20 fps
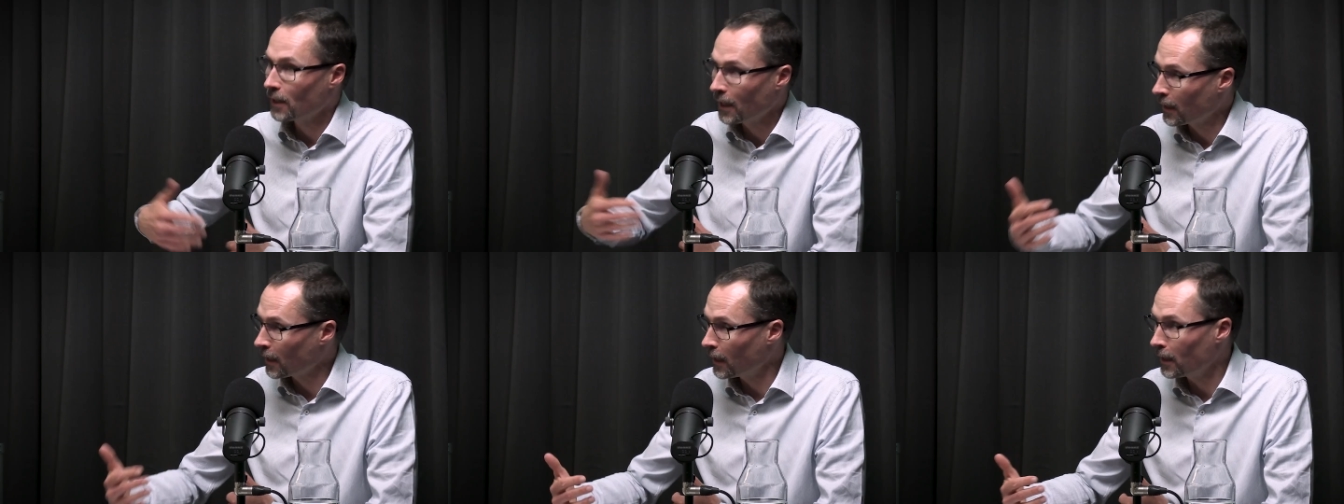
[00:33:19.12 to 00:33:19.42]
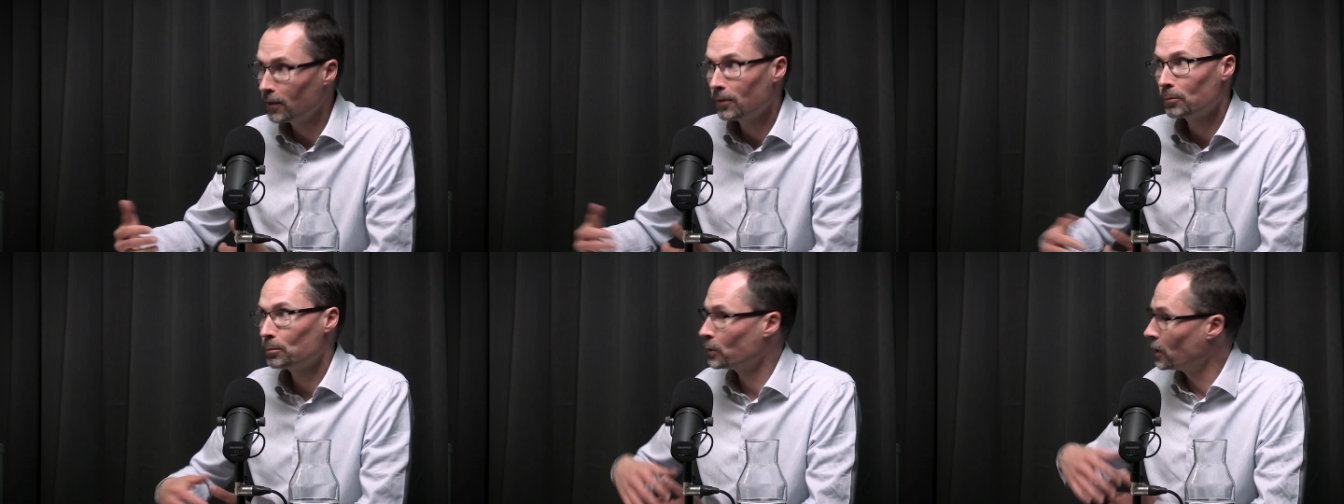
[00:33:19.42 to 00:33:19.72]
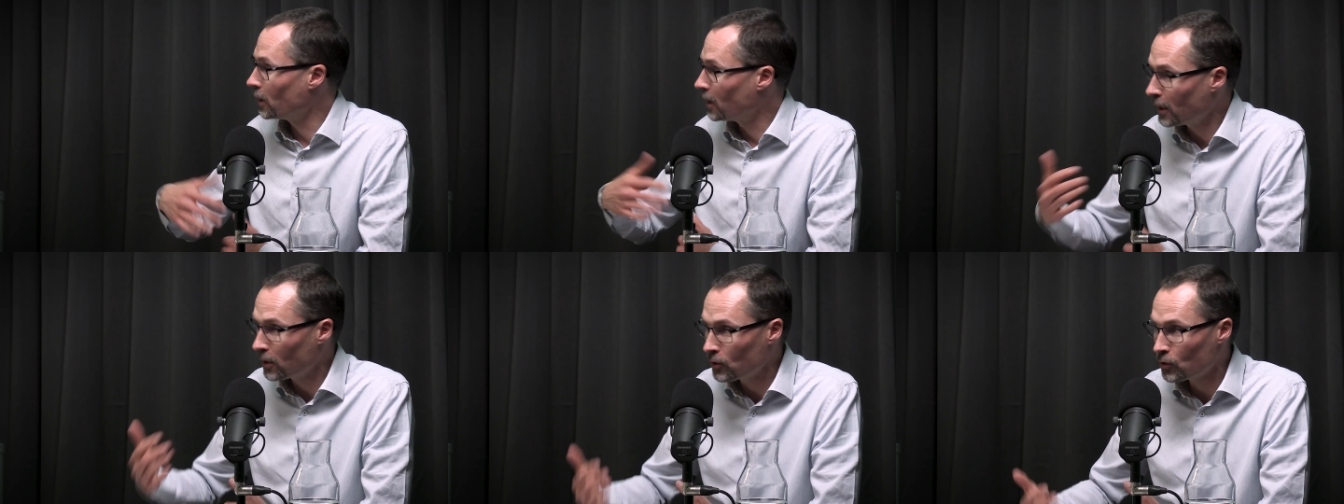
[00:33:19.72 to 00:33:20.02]
Again,
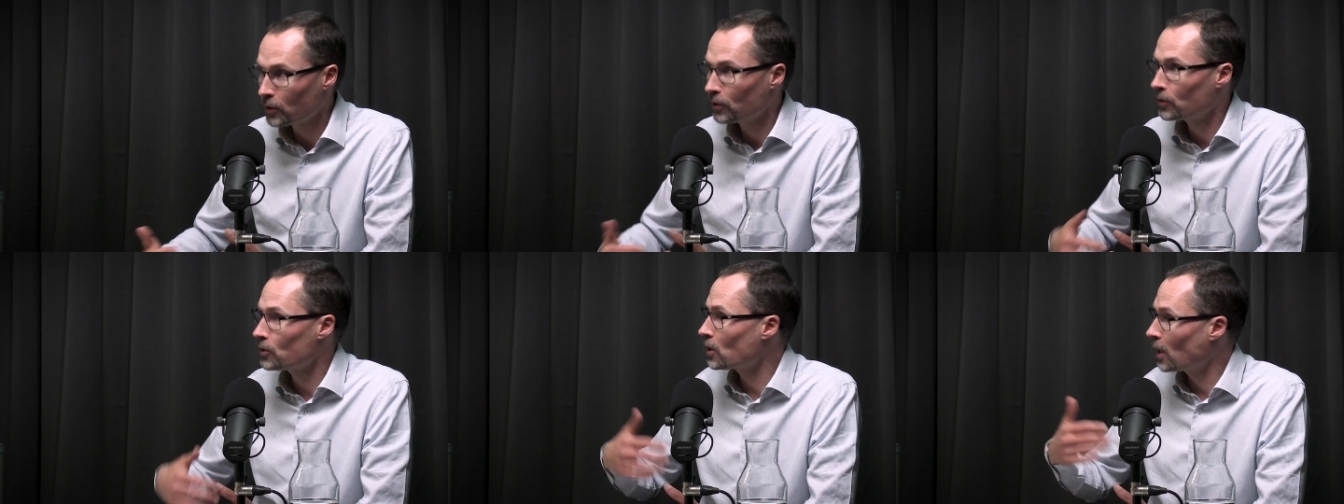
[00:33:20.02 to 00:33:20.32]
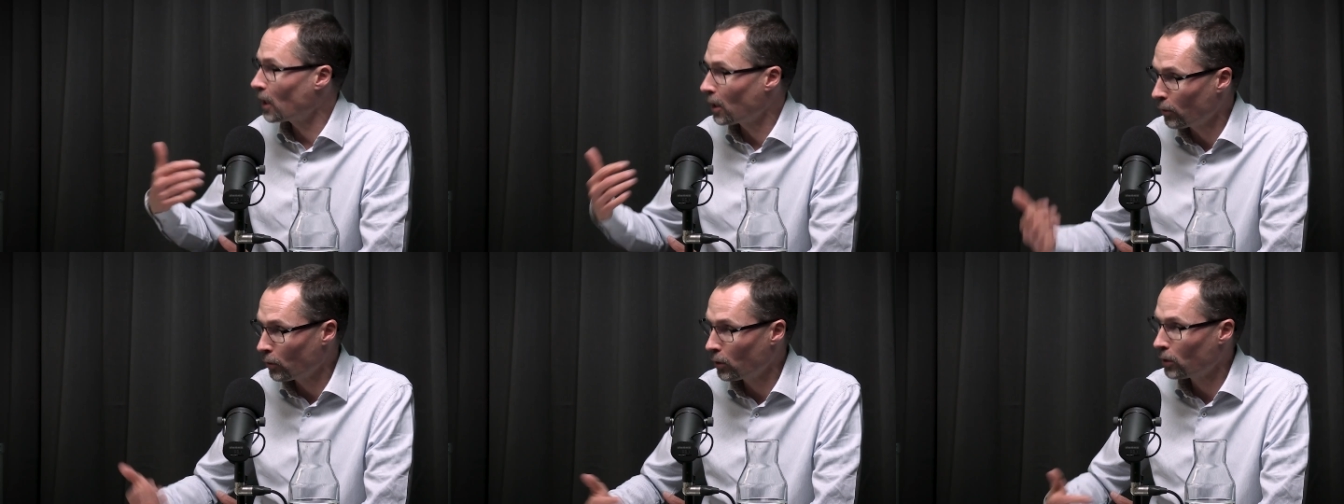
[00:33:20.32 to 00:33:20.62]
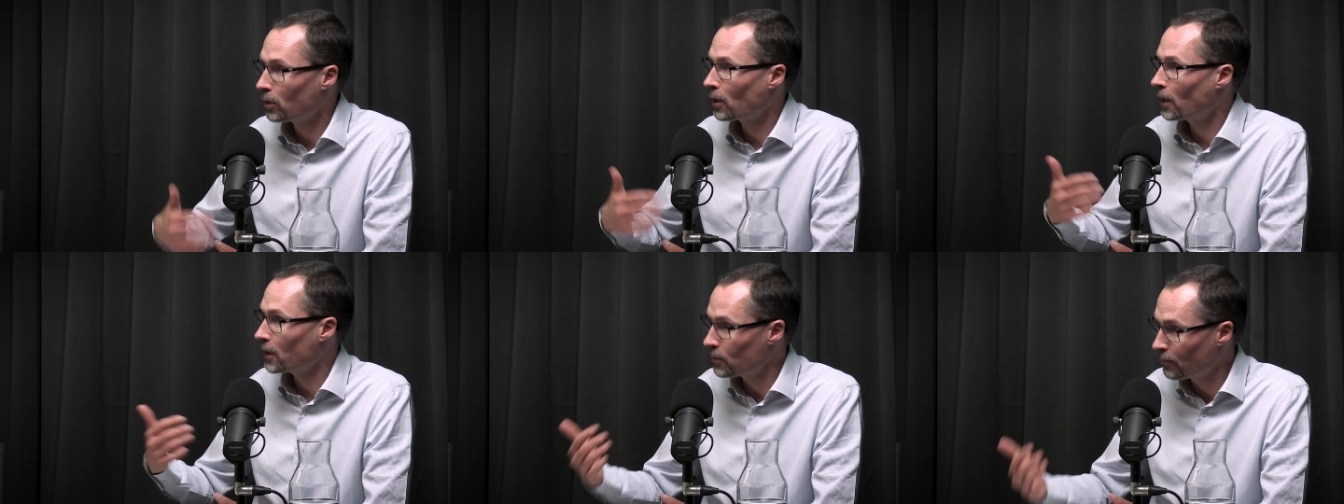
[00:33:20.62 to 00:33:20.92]
predictions,
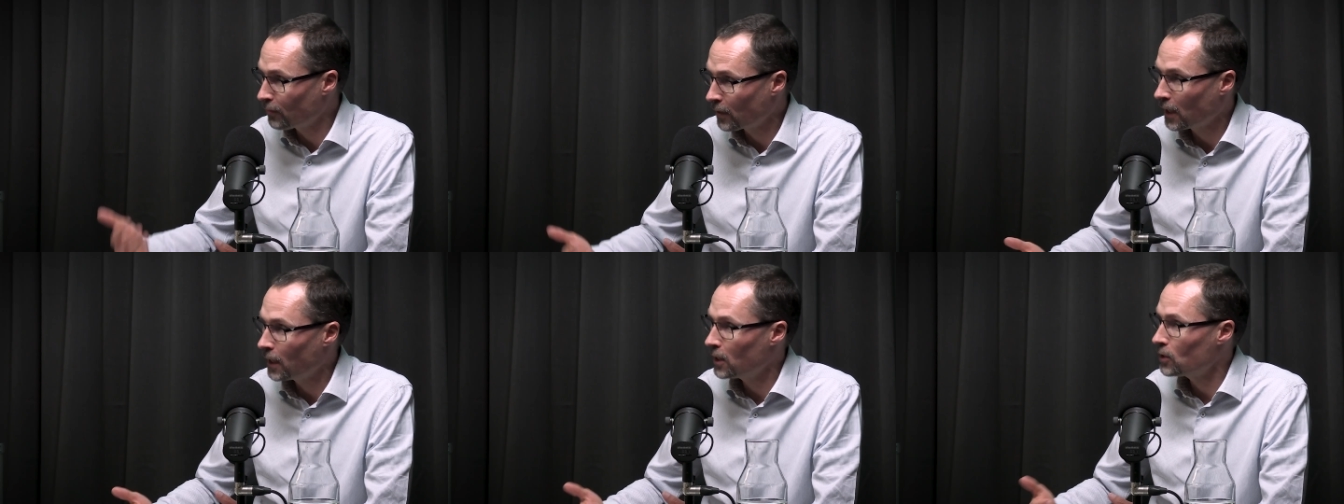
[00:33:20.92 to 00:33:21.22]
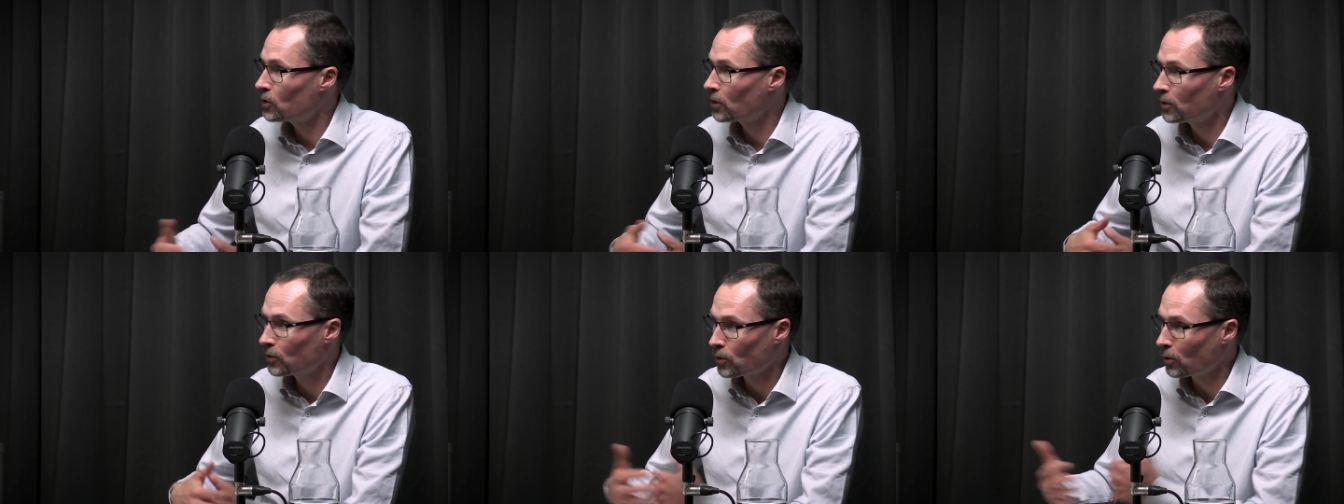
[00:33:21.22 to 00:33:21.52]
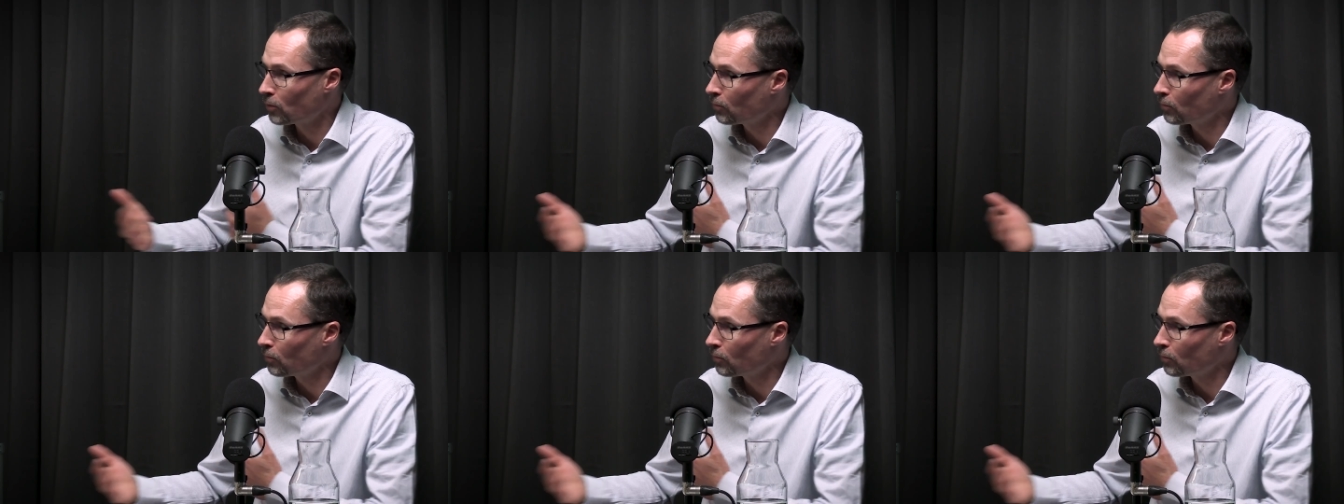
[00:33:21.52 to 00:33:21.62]
alert, classification.